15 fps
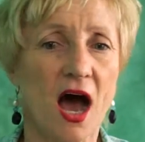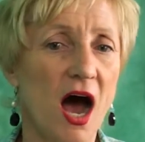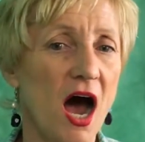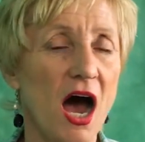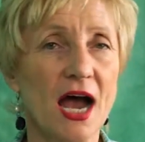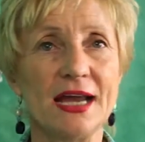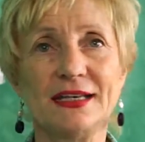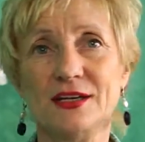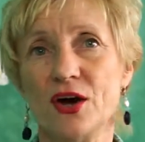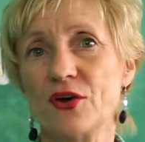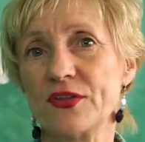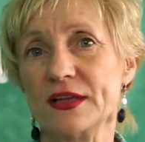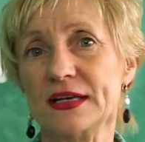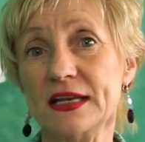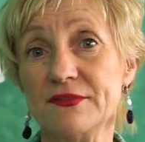I know
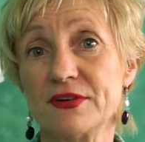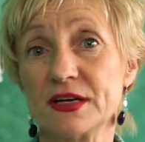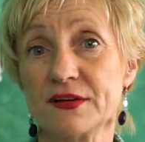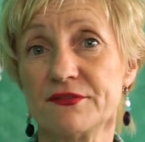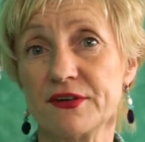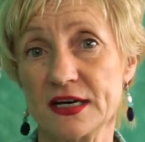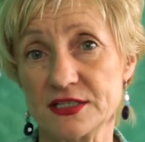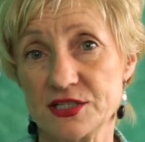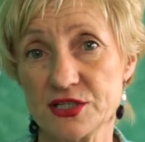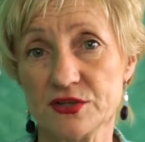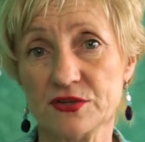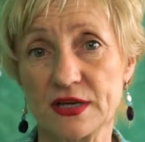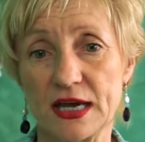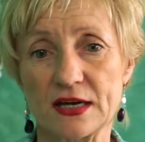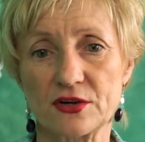that even if I
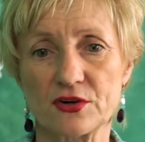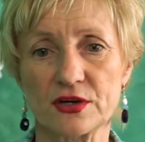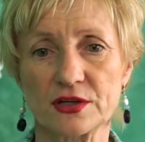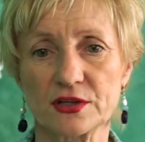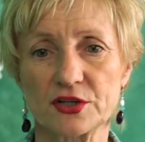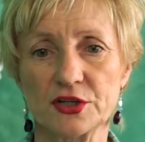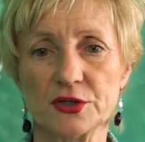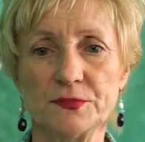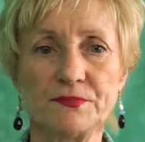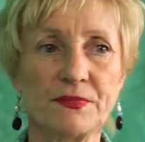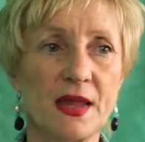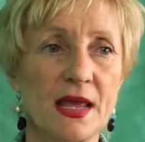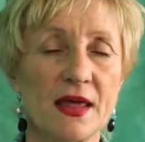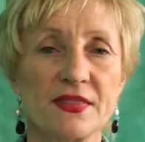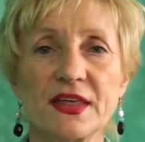do get critical,
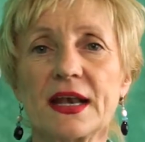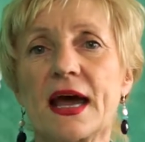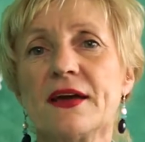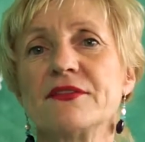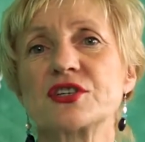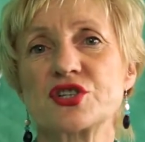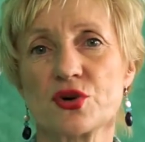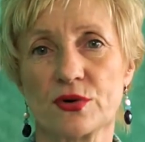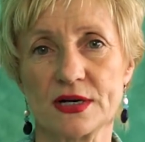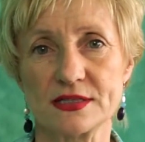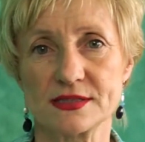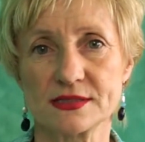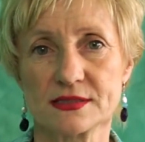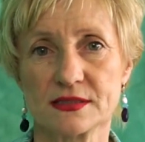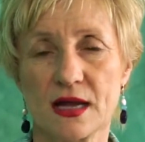that I have a
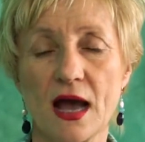choice.